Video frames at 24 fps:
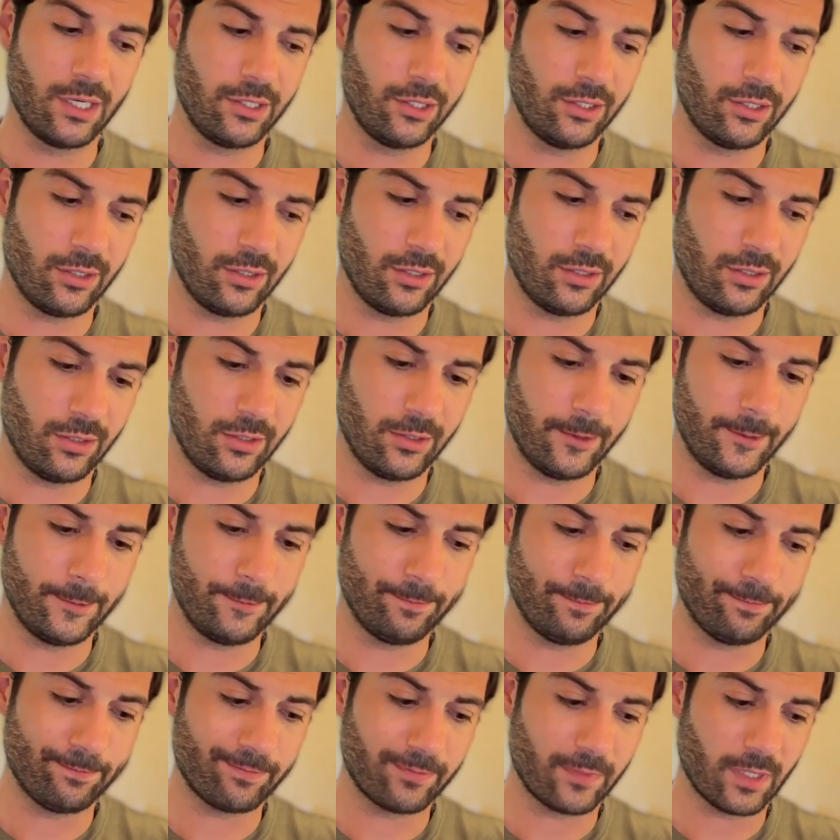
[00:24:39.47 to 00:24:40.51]
your
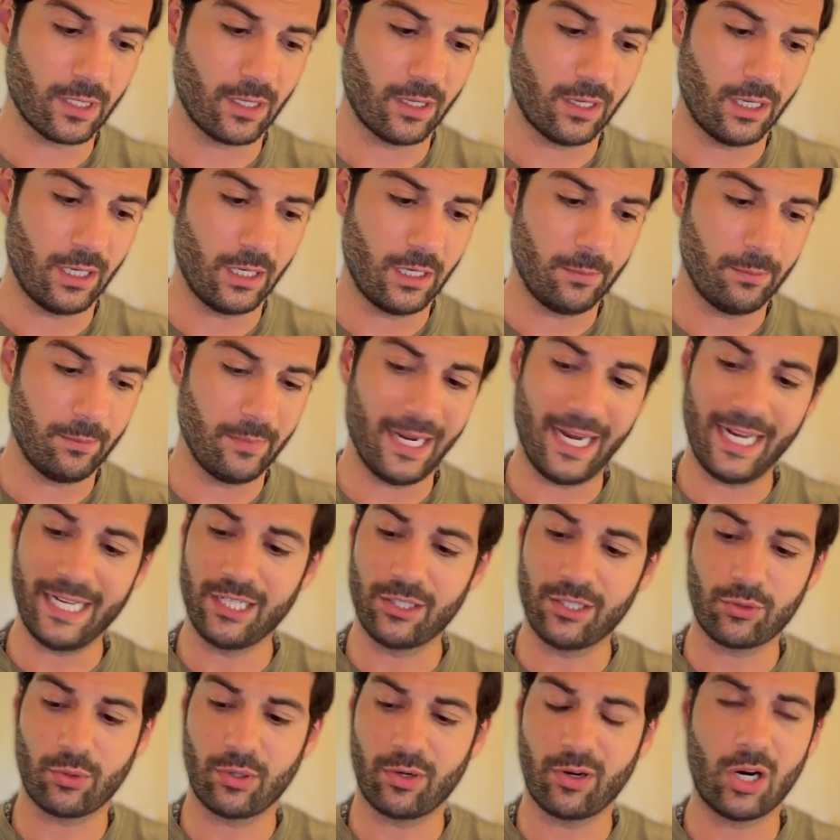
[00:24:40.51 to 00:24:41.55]
um, any
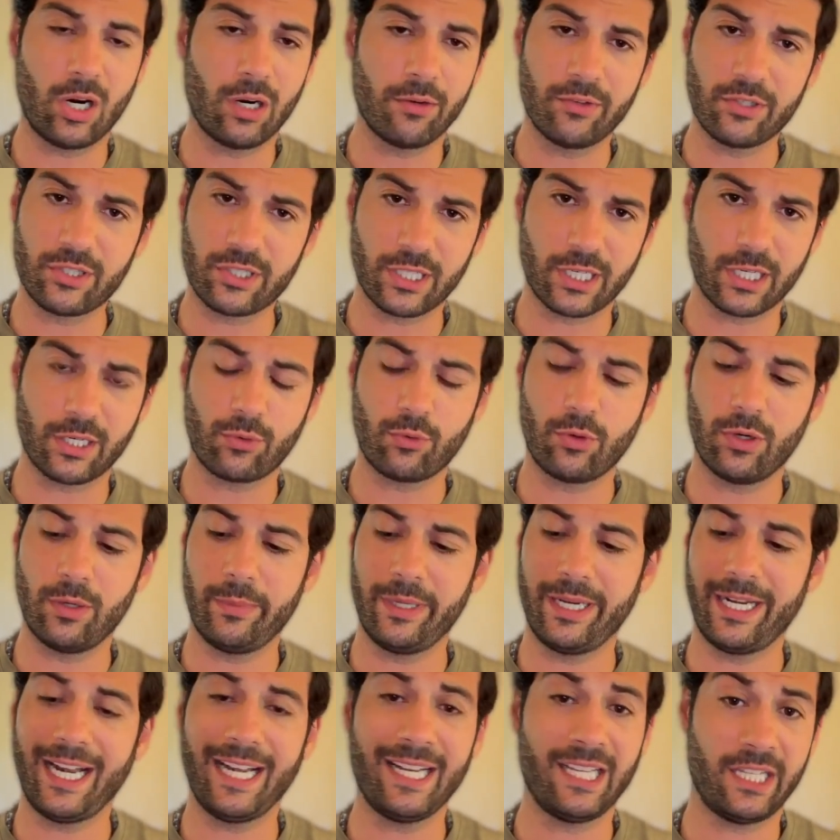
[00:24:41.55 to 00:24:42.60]
sort of harvesting
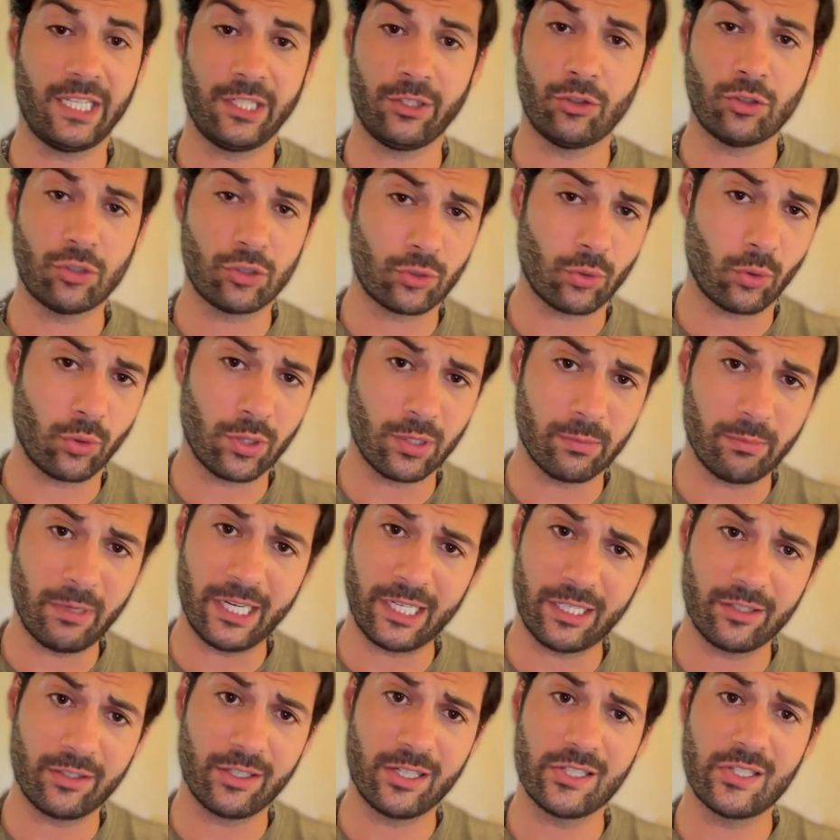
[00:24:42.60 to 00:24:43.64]
equipment, anything you store the
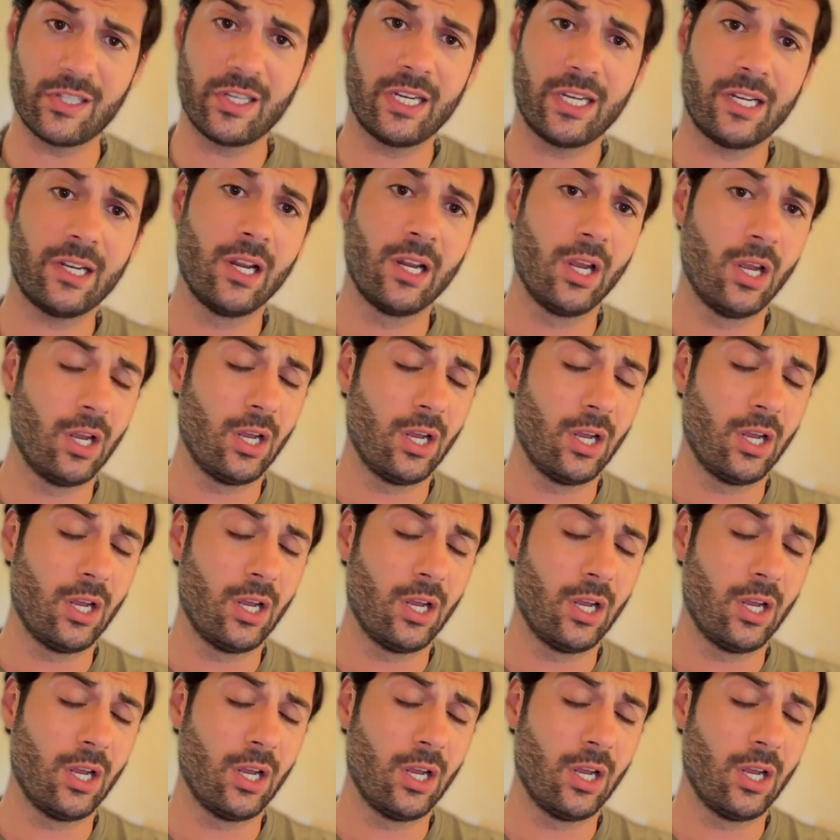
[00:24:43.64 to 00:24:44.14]
microgreens in,